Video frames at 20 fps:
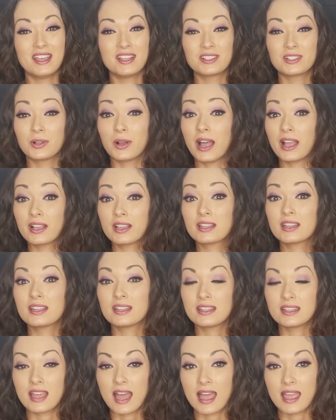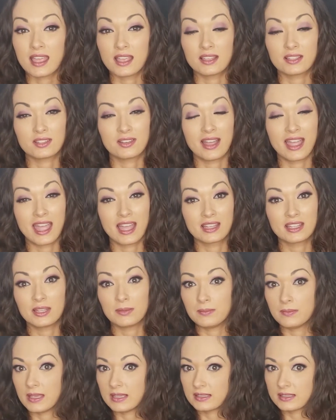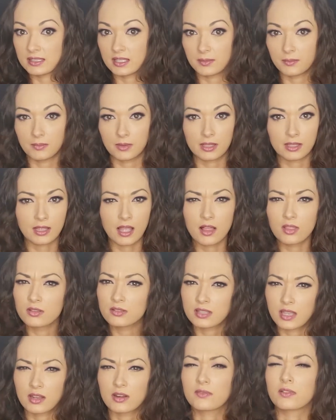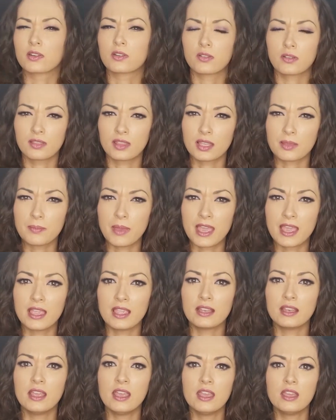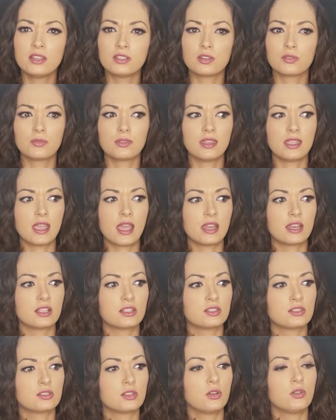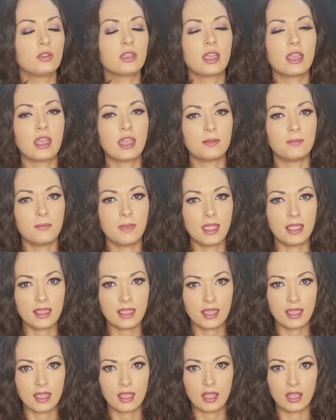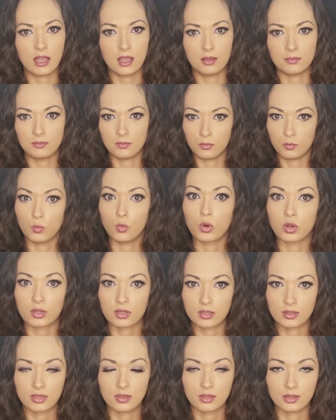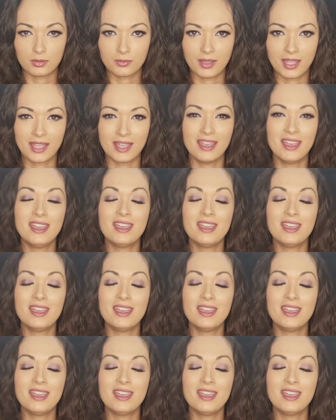So I couldn't dye it, so I had to mix some colors out of acrylic paint to really kind of soak it and make it work this way.